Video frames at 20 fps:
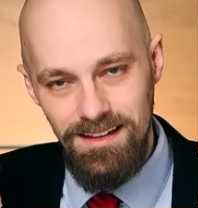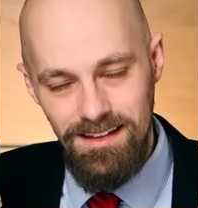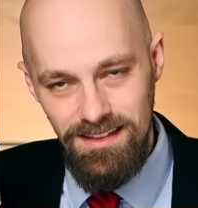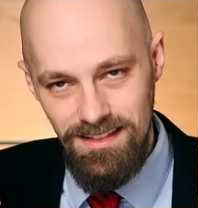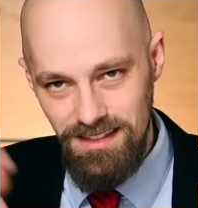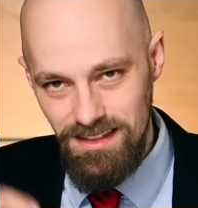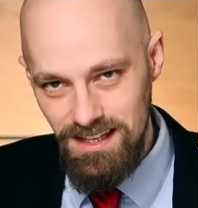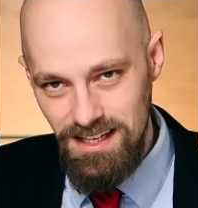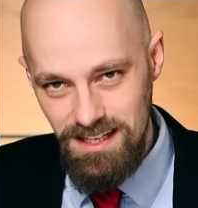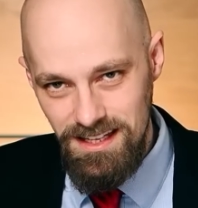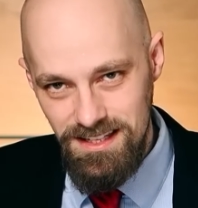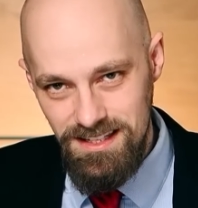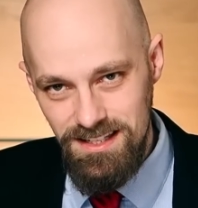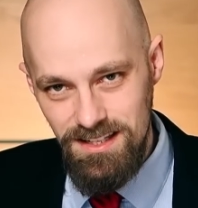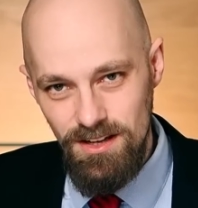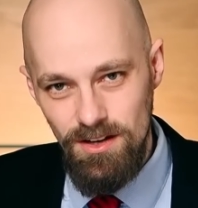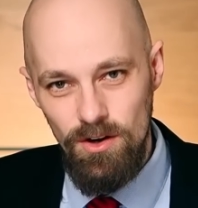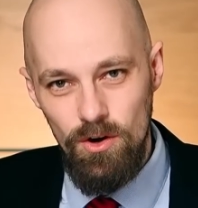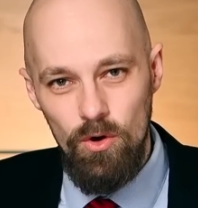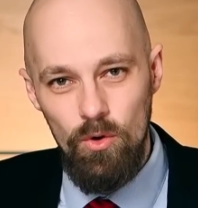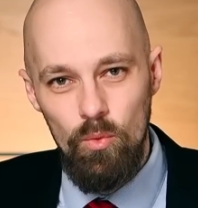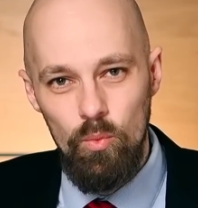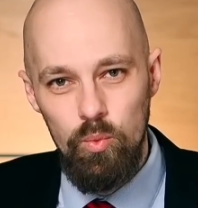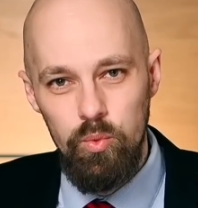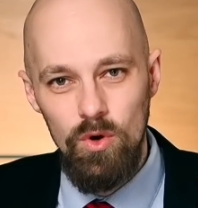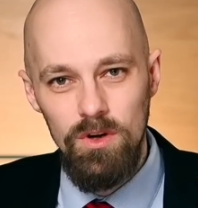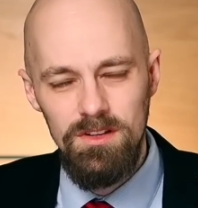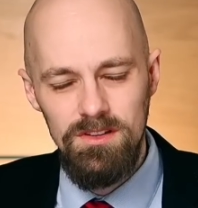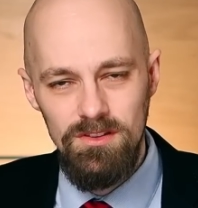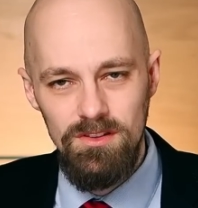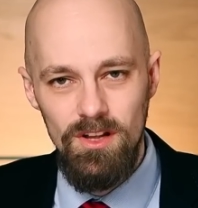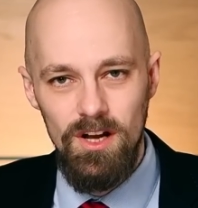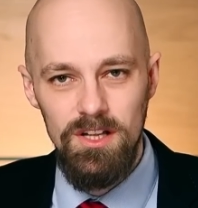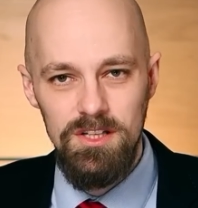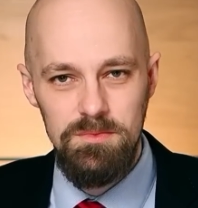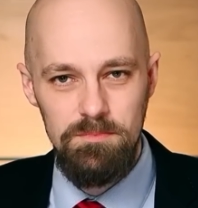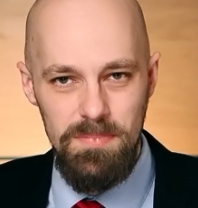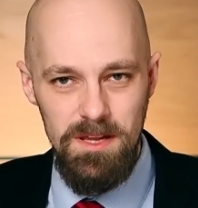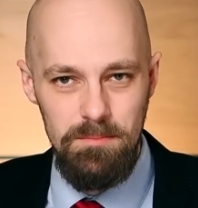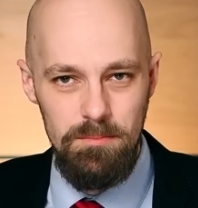These would
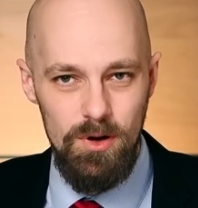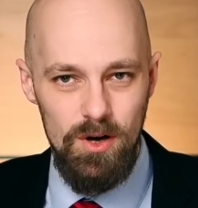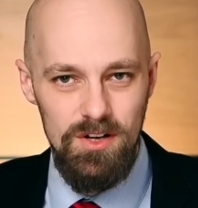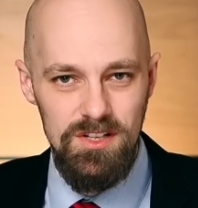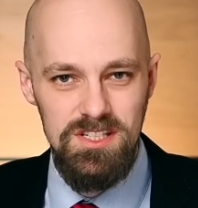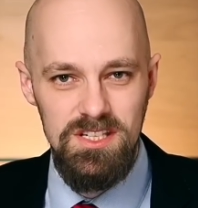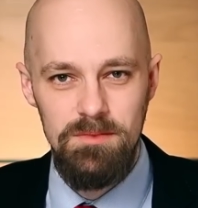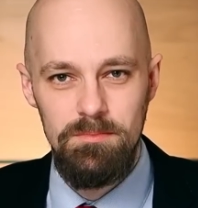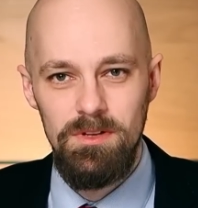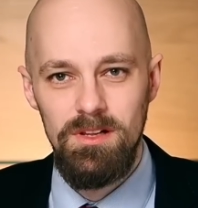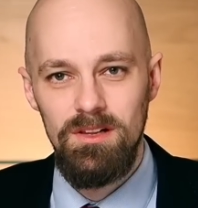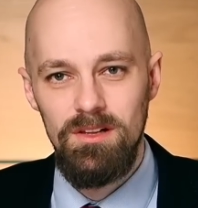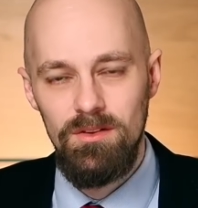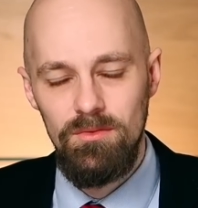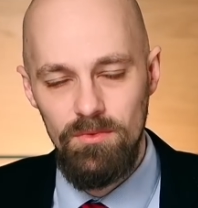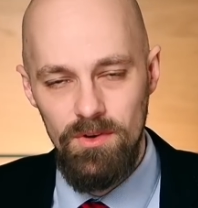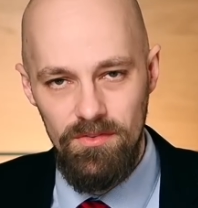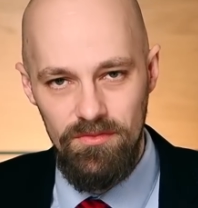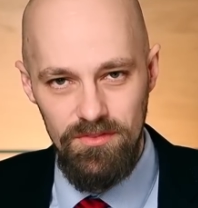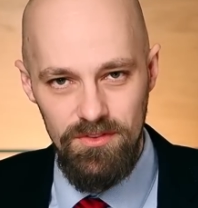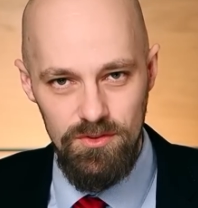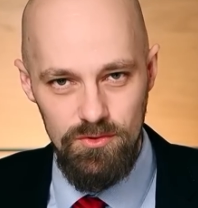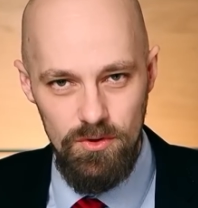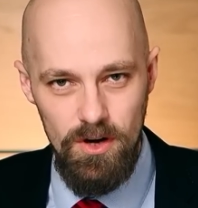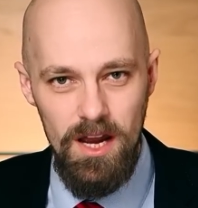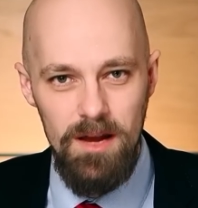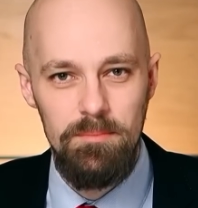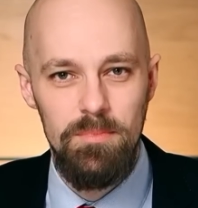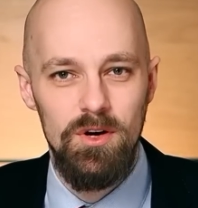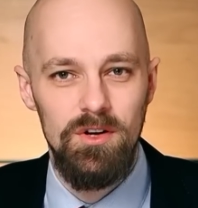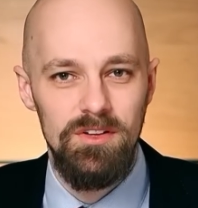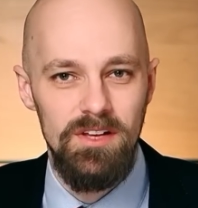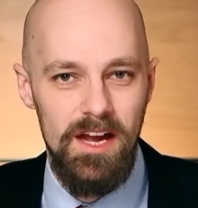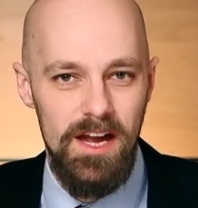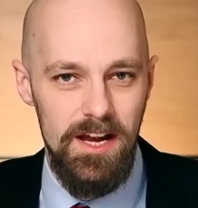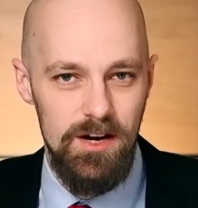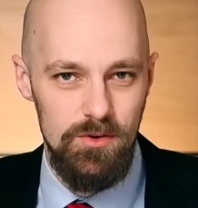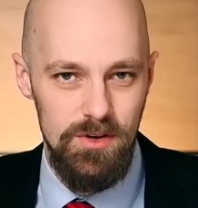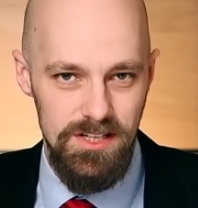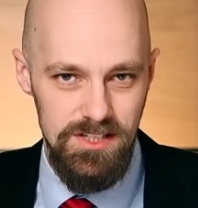not be possible with tripod
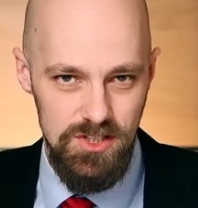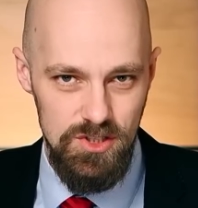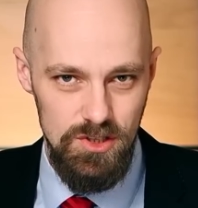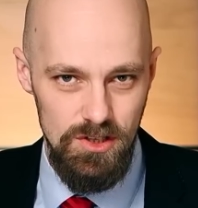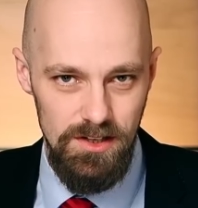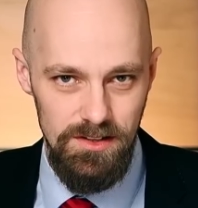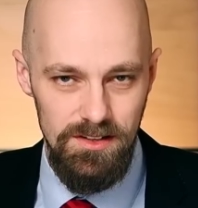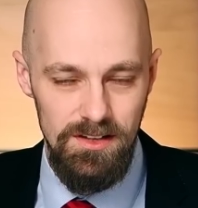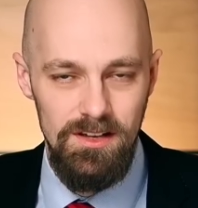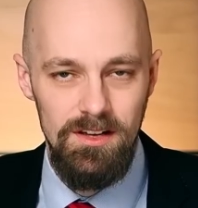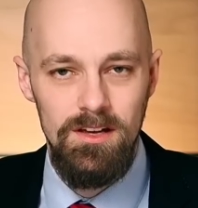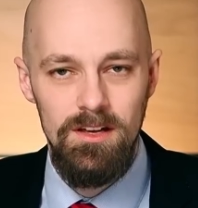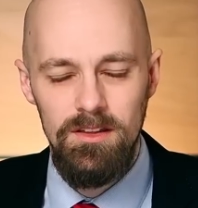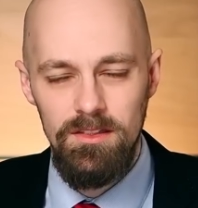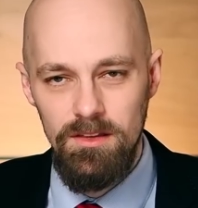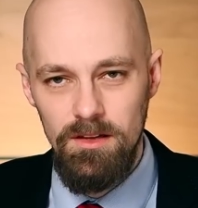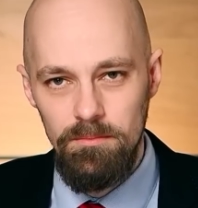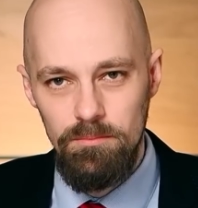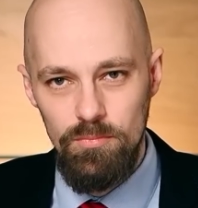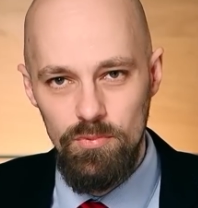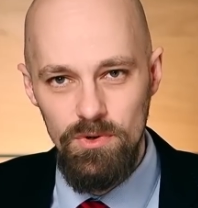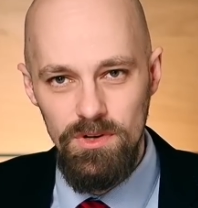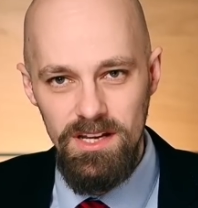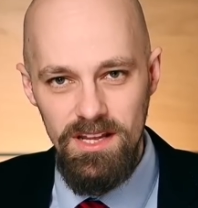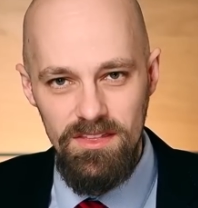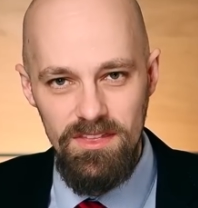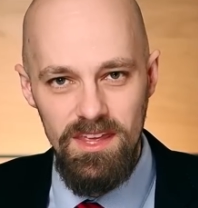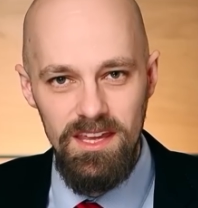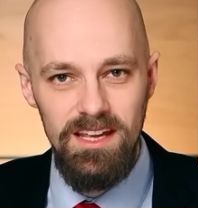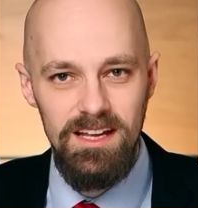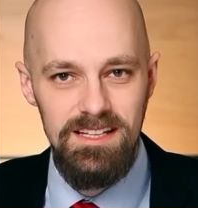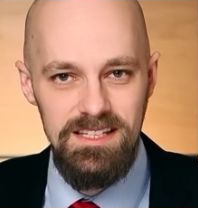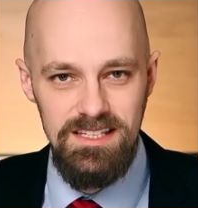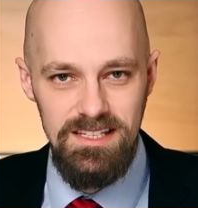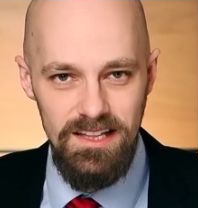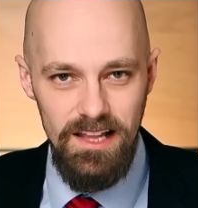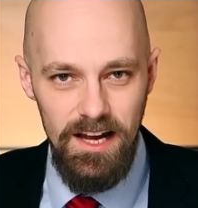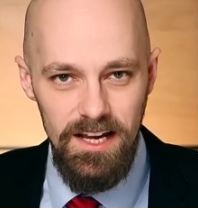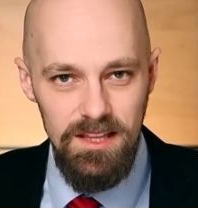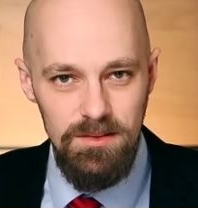high-res shot. The breathing and
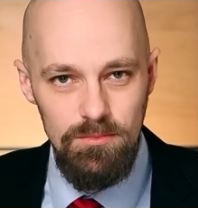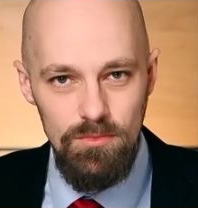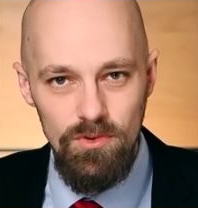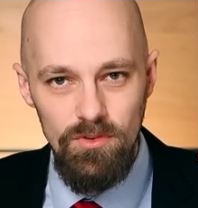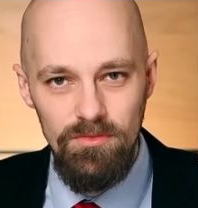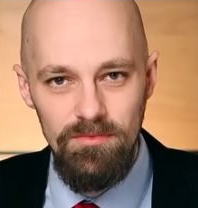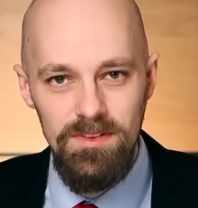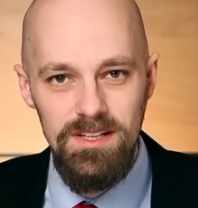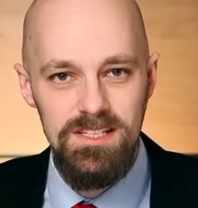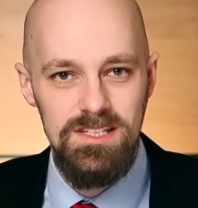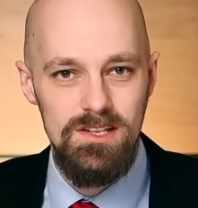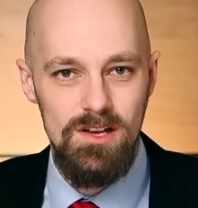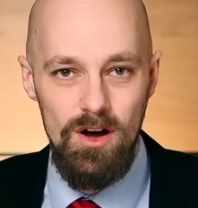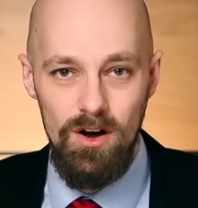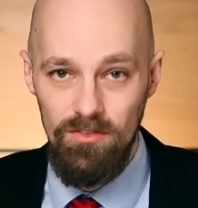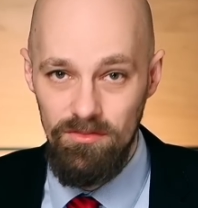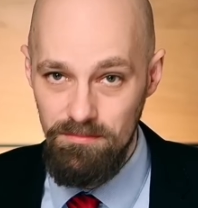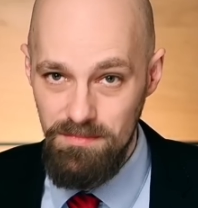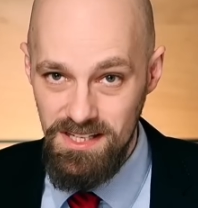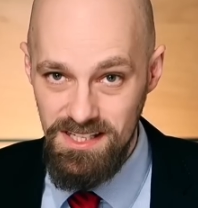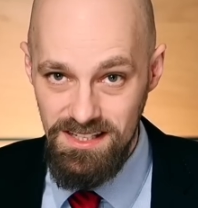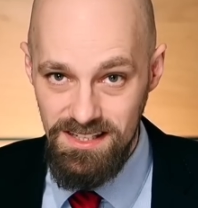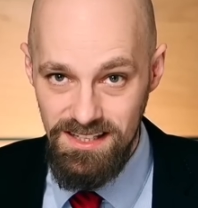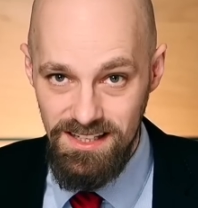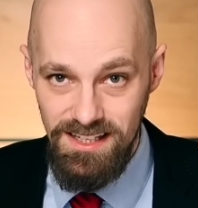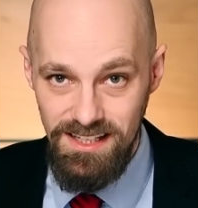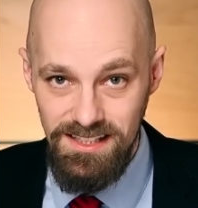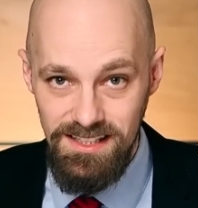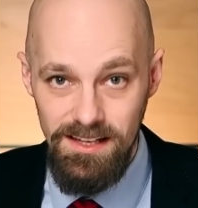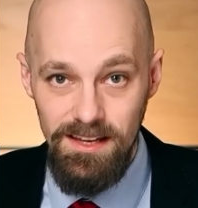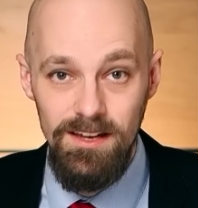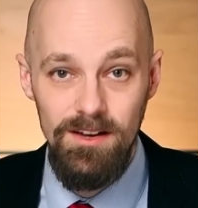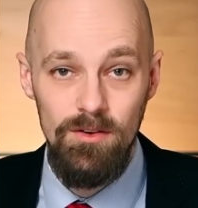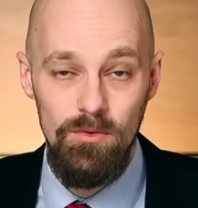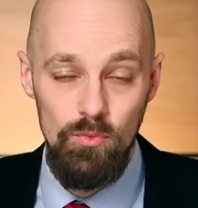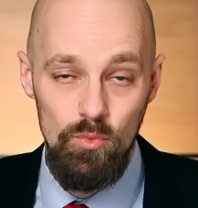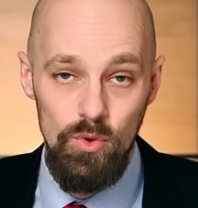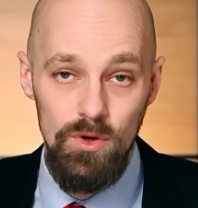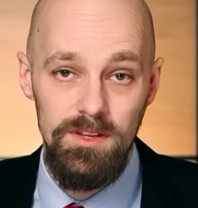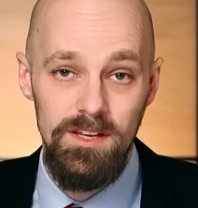slight movements of Mrs. Kitty
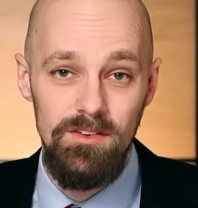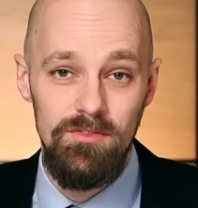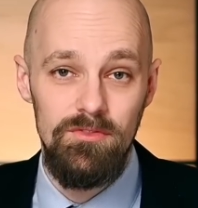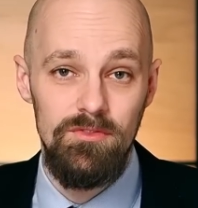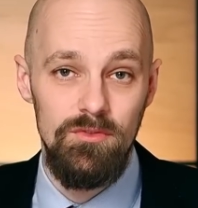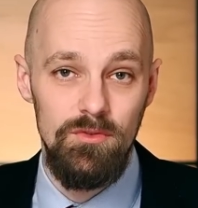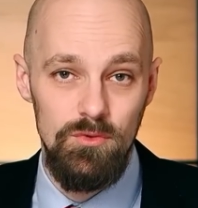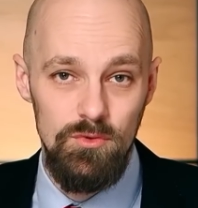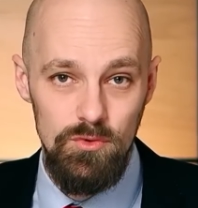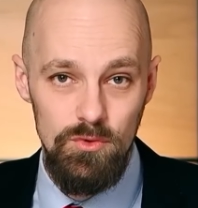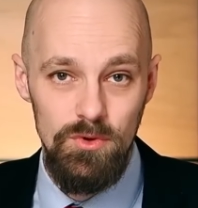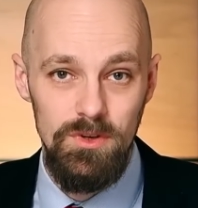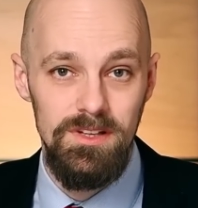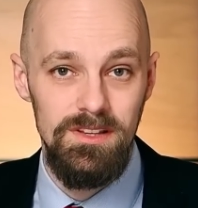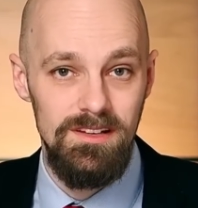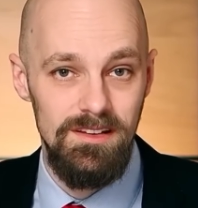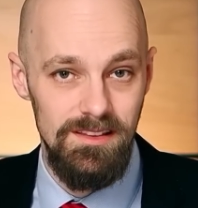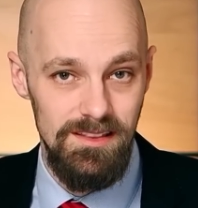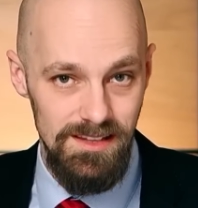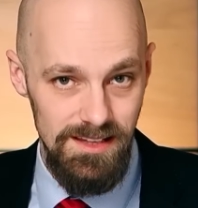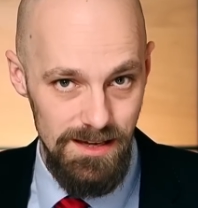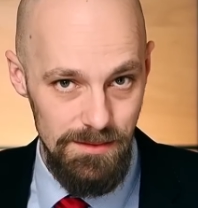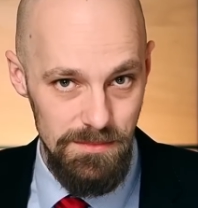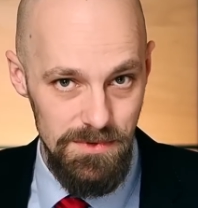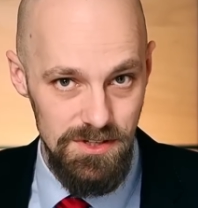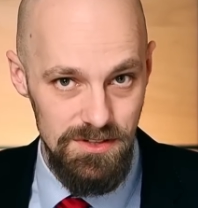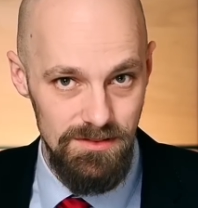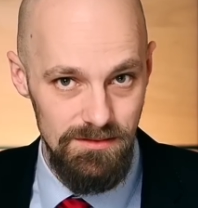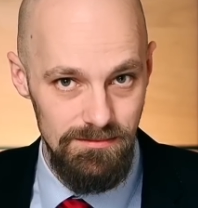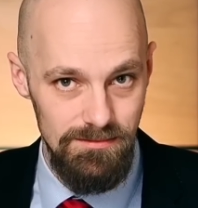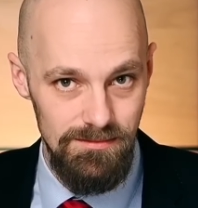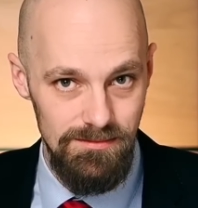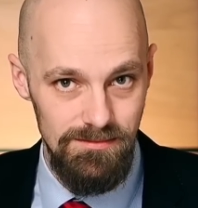would have ruined the image.